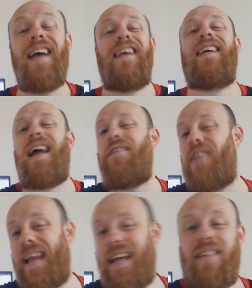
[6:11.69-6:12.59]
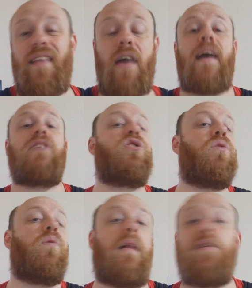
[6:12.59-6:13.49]
You can have a link in that. That's
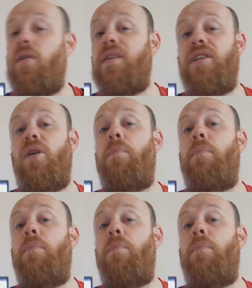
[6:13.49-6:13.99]
cool. As long as you're